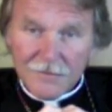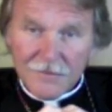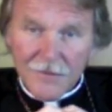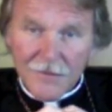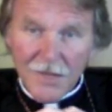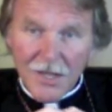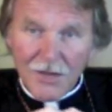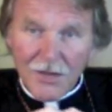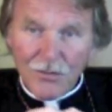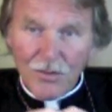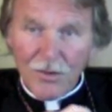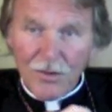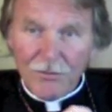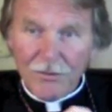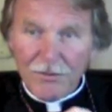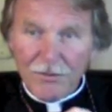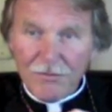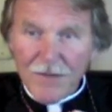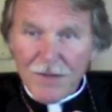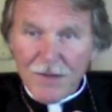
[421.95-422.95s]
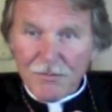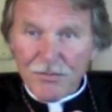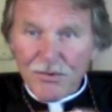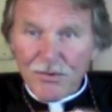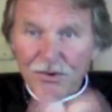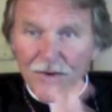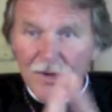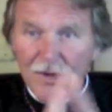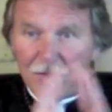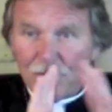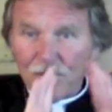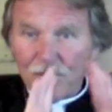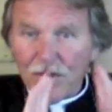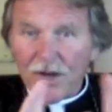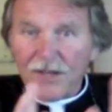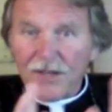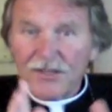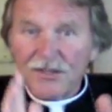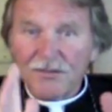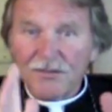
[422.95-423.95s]
And we remember and
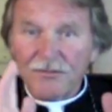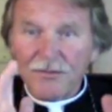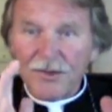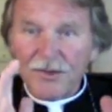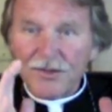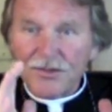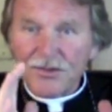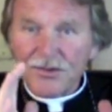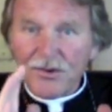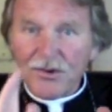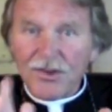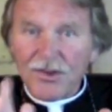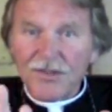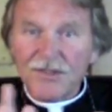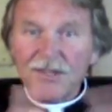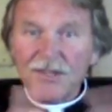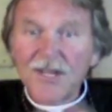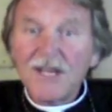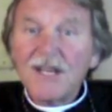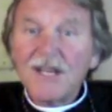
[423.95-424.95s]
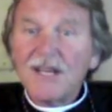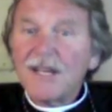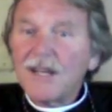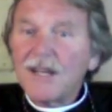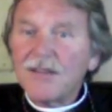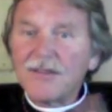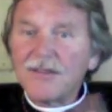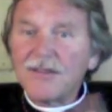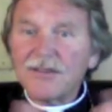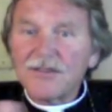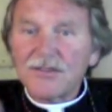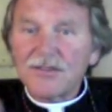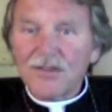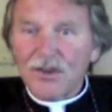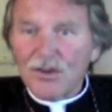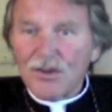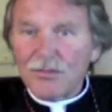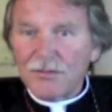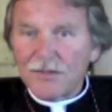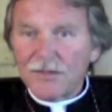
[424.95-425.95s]
embrace and rejoice in the
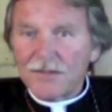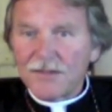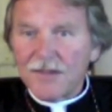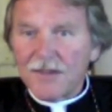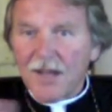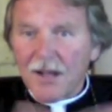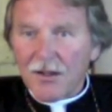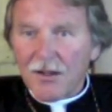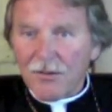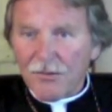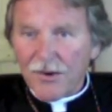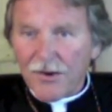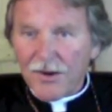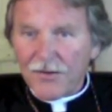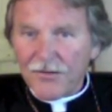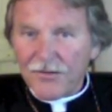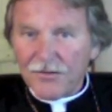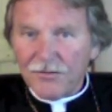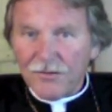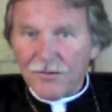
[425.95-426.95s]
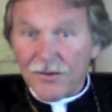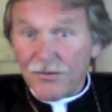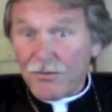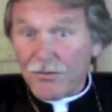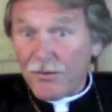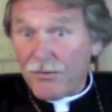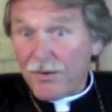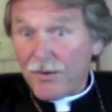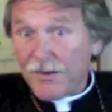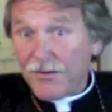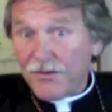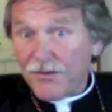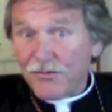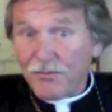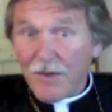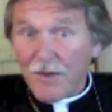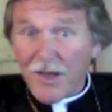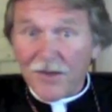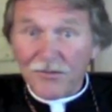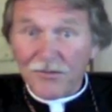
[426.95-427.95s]
psalmist's declaration, which we read this
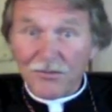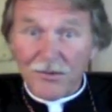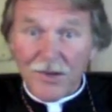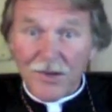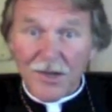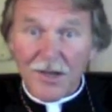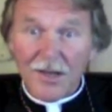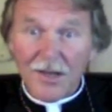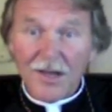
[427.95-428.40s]
past week,